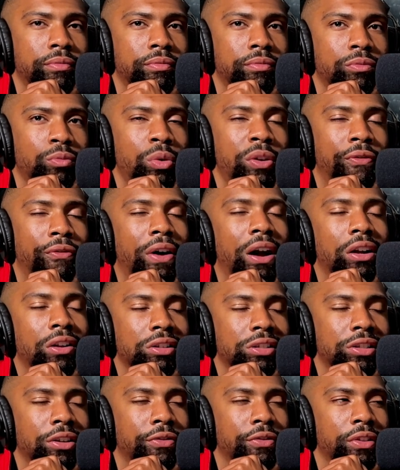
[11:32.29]
we find
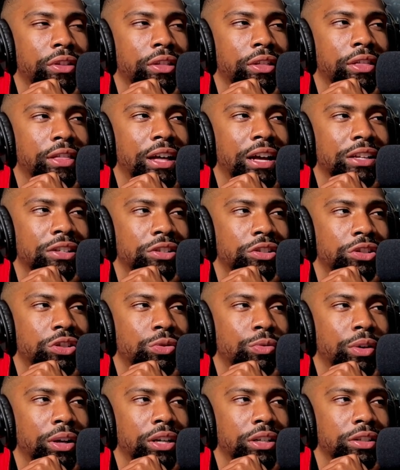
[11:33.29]
ourselves in that
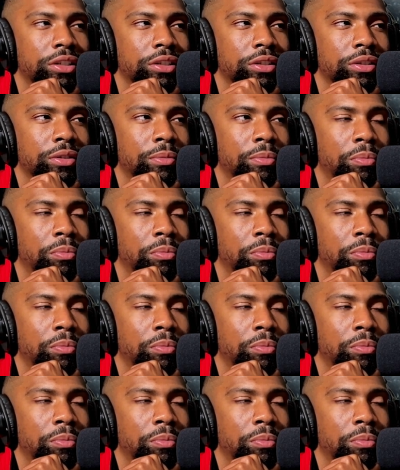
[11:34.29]
situation